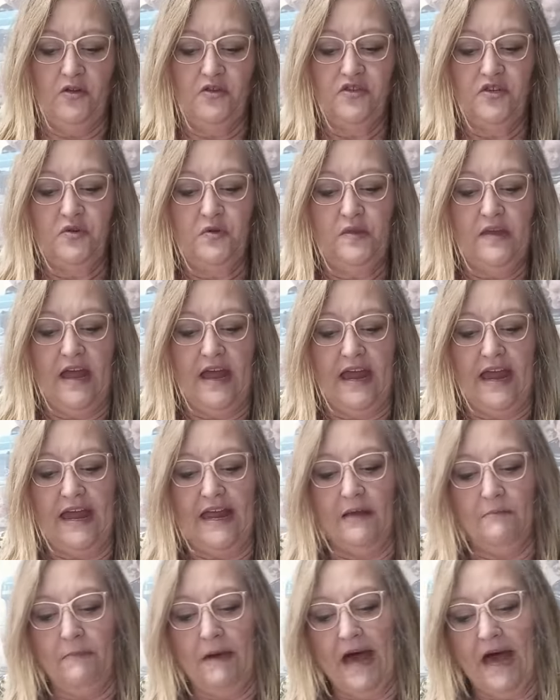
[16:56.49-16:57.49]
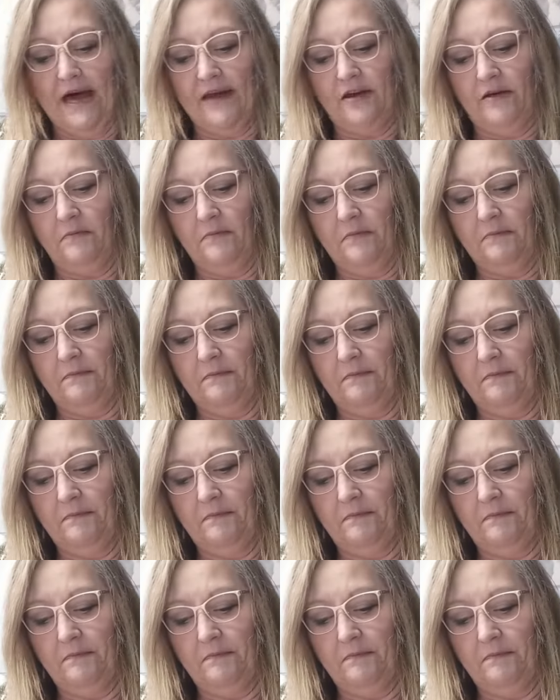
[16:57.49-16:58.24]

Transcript: to the egg bottom.